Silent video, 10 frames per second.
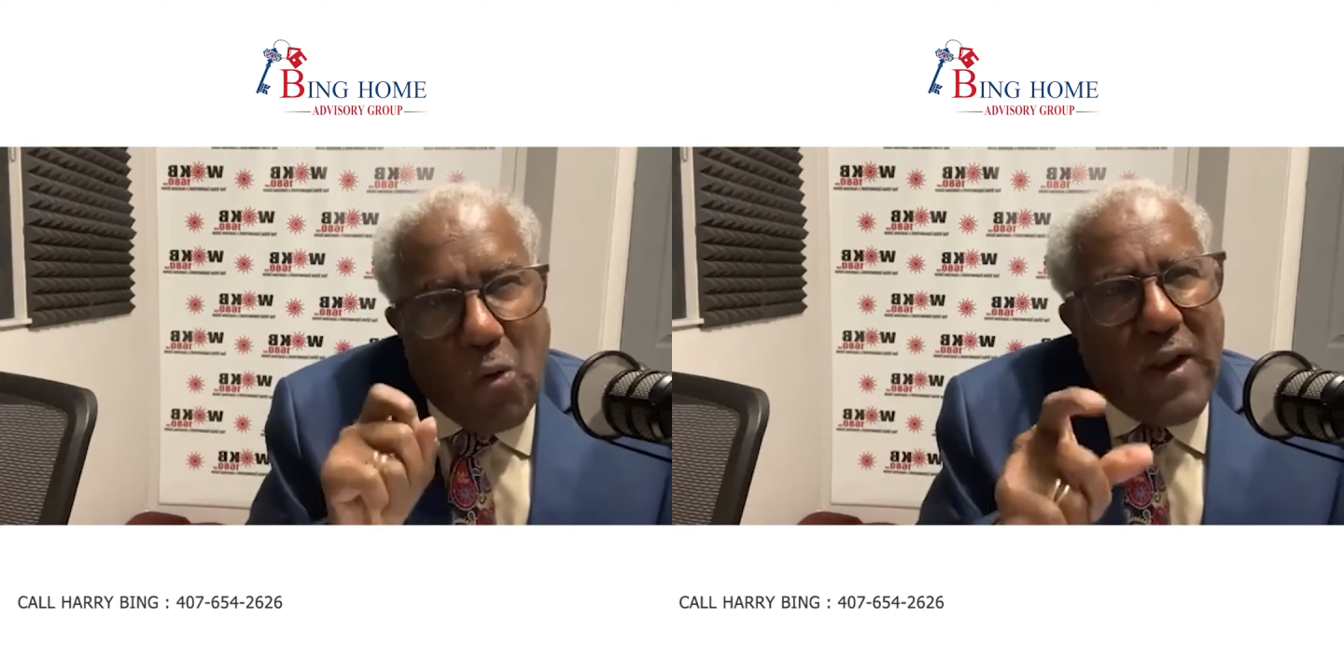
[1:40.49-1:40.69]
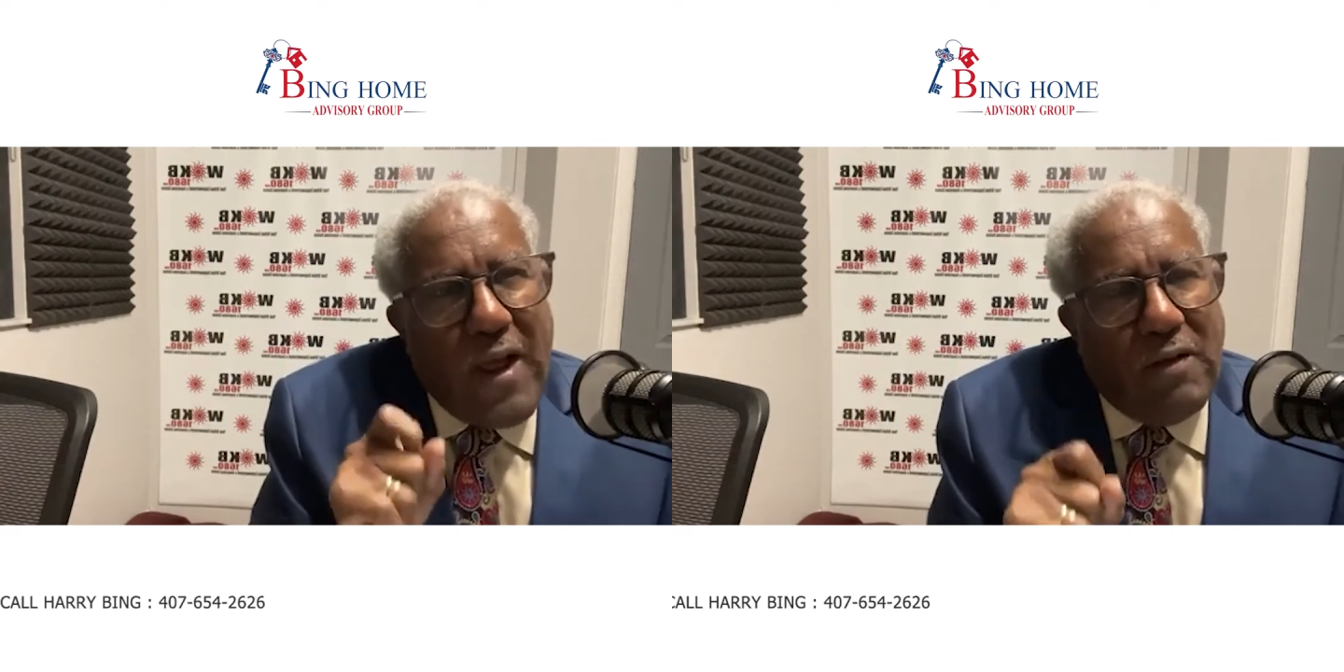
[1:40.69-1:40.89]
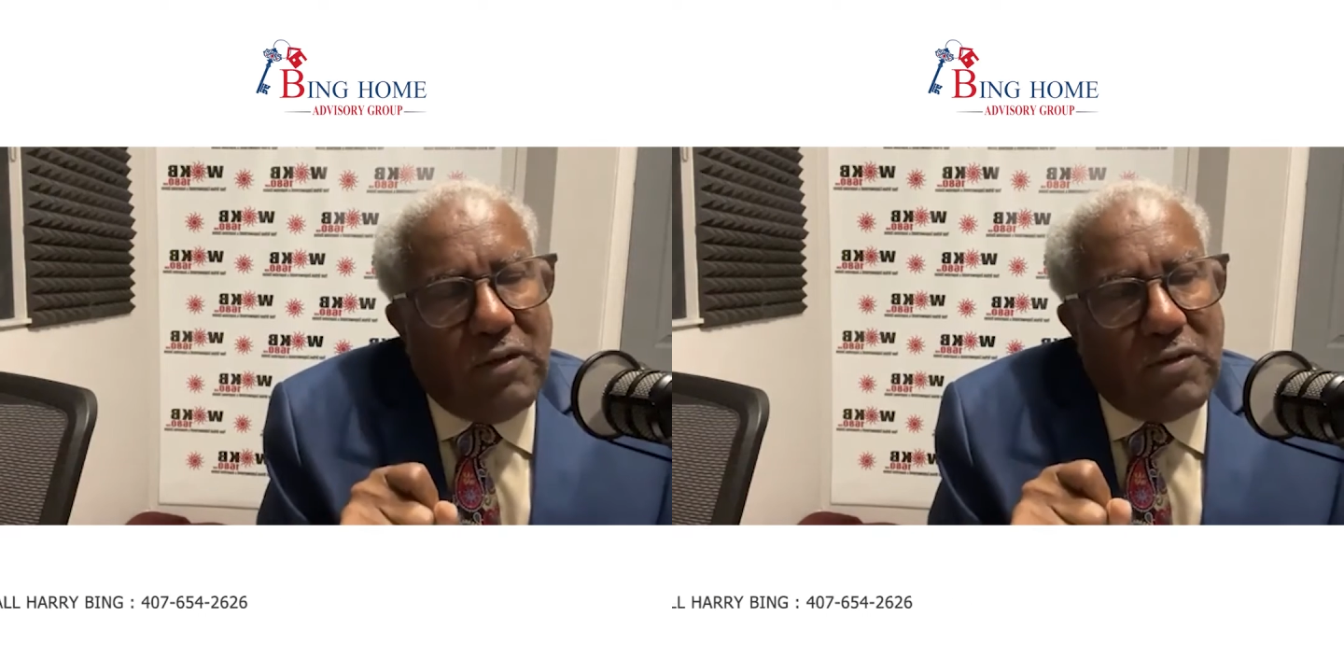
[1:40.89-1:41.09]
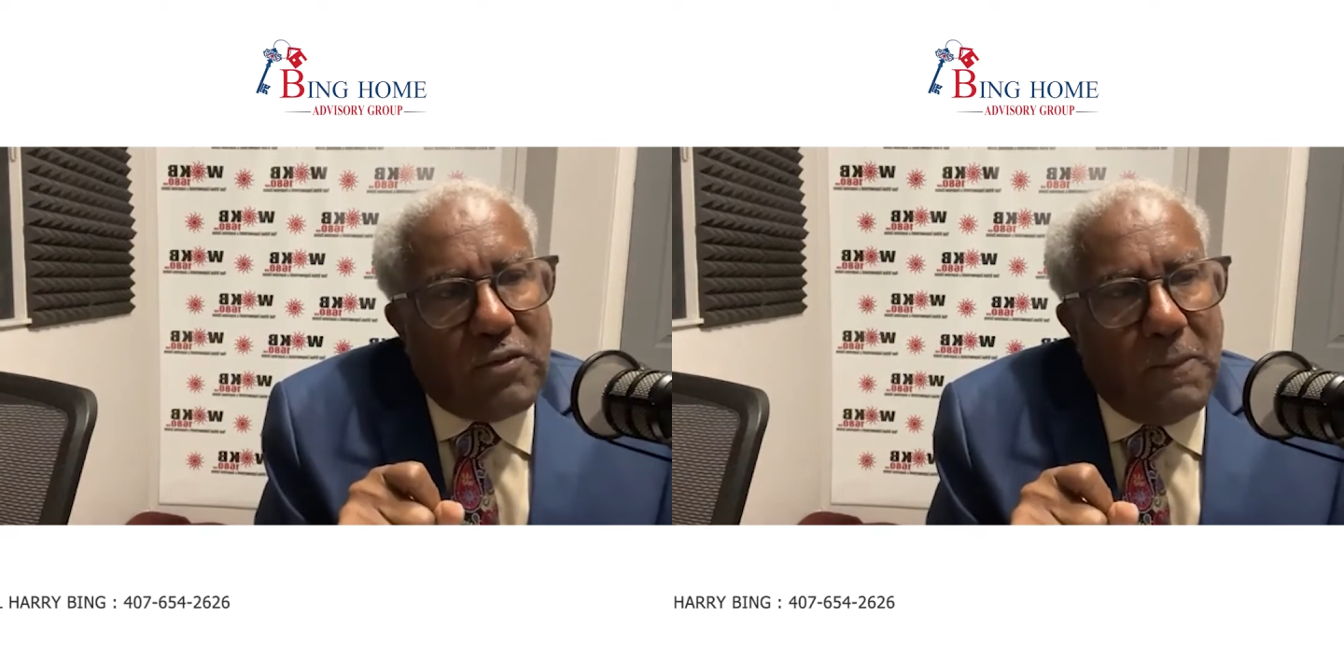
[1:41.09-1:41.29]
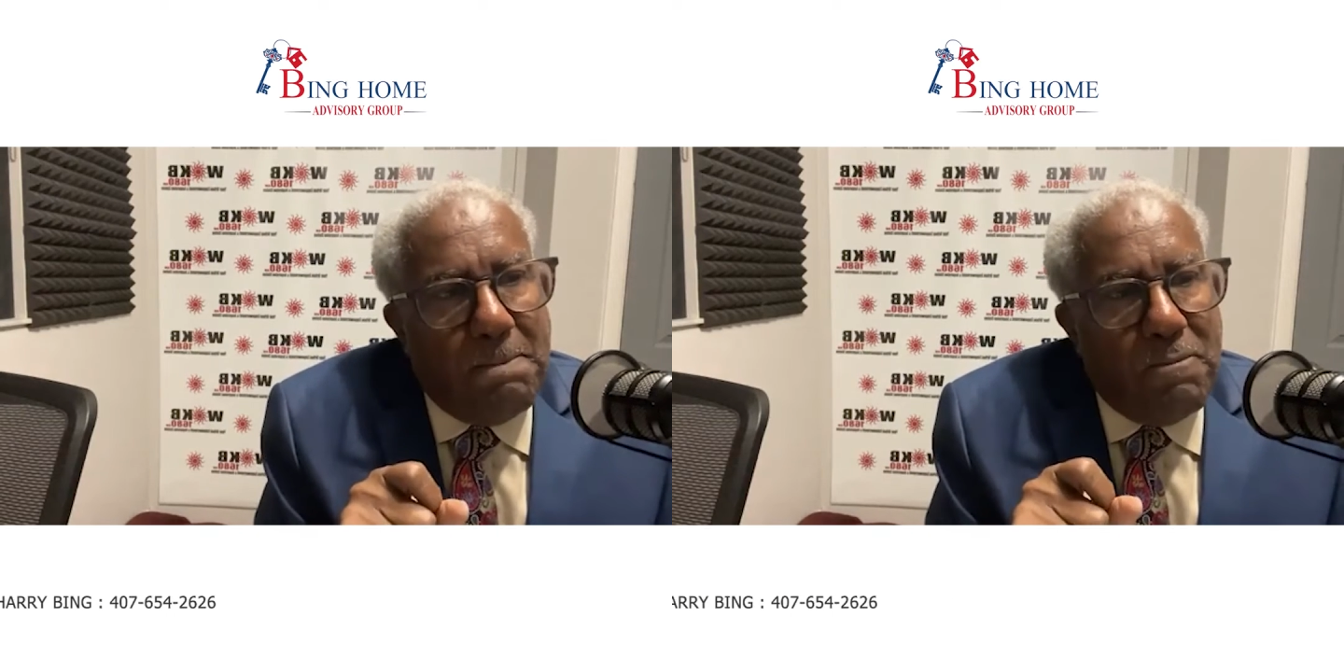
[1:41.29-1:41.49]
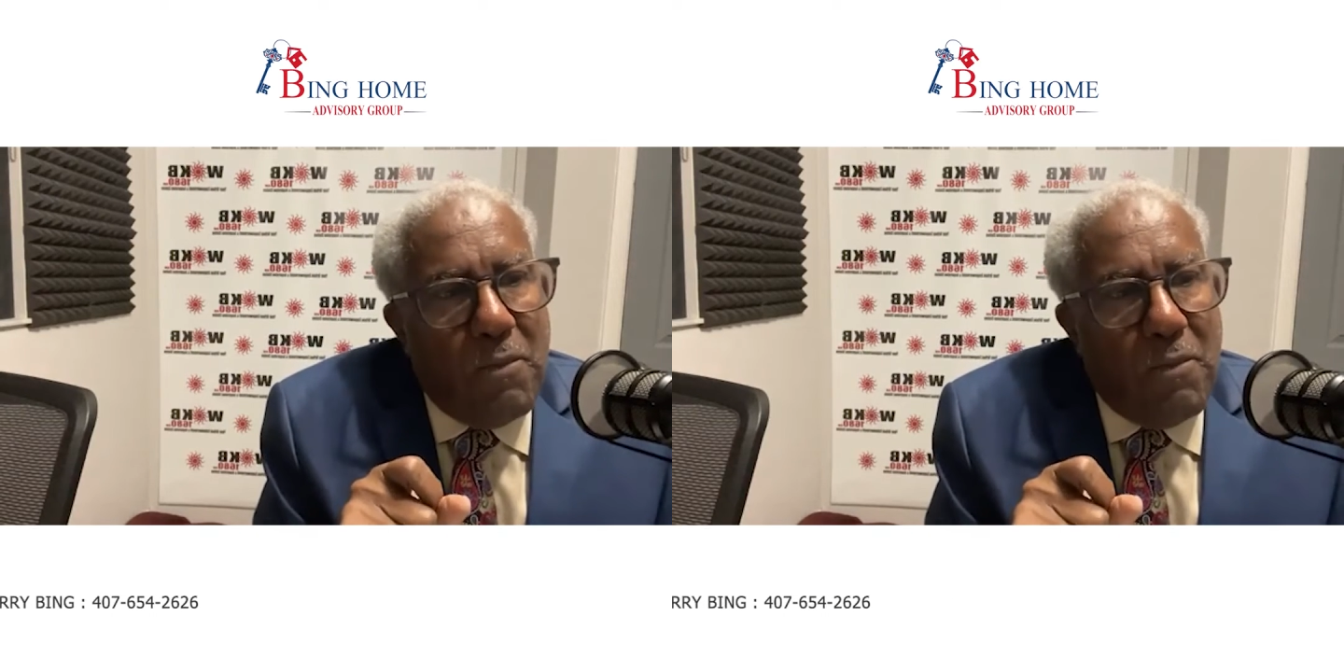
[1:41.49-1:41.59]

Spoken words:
On average,